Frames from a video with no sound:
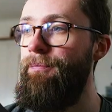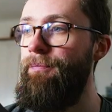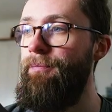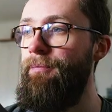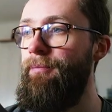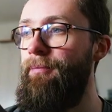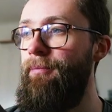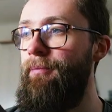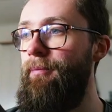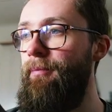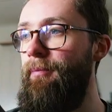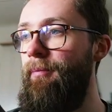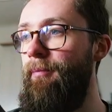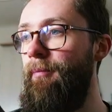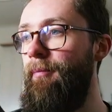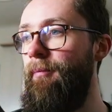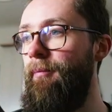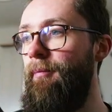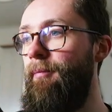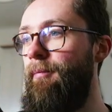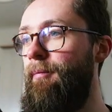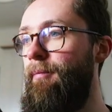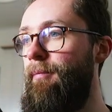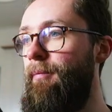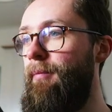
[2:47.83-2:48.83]

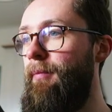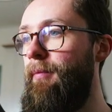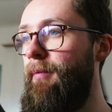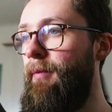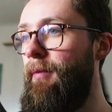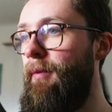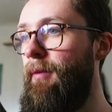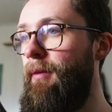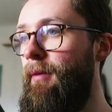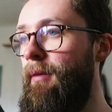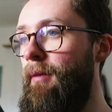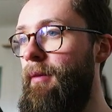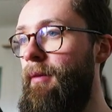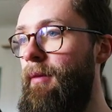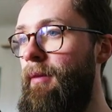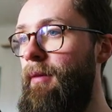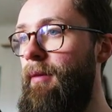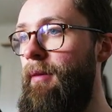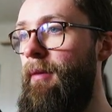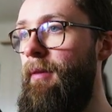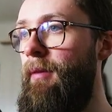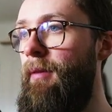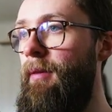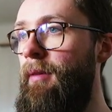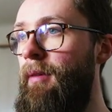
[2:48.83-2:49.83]

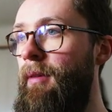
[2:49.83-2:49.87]
(no one is talking)